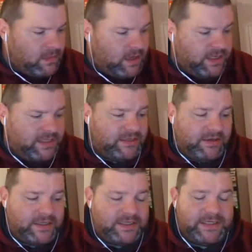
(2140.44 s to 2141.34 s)
I'd still
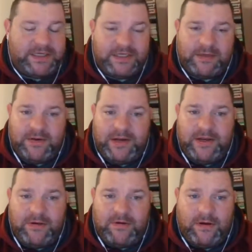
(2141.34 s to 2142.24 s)
like to see somebody
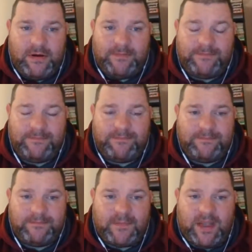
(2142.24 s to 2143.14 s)
do.
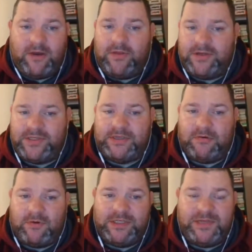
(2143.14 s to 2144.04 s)
I know there's
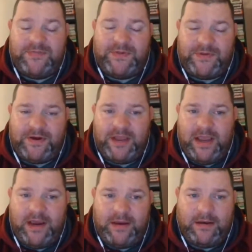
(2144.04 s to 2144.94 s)
still one
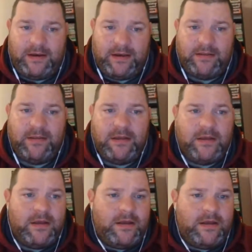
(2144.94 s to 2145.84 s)
GP38 in
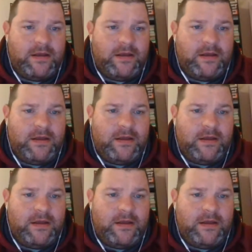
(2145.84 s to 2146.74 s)
Delaware
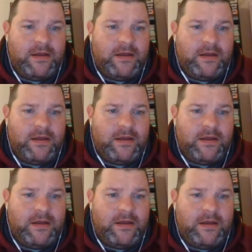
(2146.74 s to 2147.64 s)
and Hudson
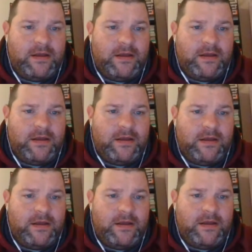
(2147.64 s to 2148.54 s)
Lightning
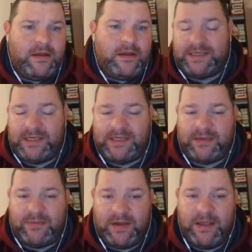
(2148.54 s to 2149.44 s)
Stripes, but I'd like to see
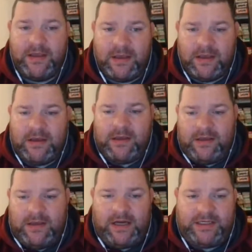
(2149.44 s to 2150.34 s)
somebody
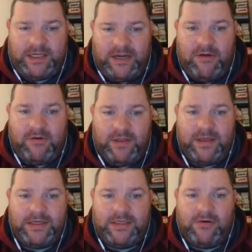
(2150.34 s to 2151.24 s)
actually do one of
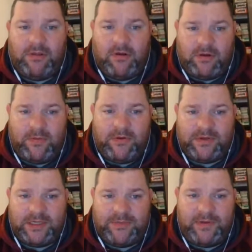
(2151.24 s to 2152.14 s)
these newer
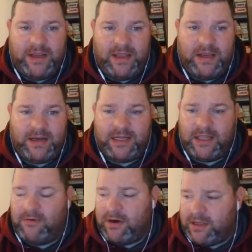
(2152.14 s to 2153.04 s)
locomotives up in a
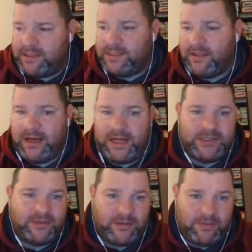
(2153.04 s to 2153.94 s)
Delaware and Hudson Lightning
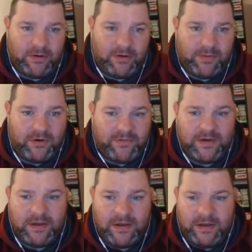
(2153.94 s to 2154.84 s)
Stripe locomotive
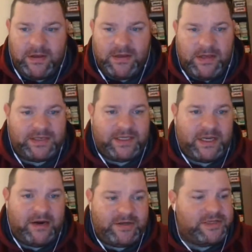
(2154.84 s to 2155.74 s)
as a
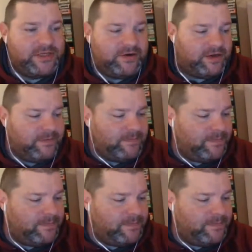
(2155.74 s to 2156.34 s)
heritage unit,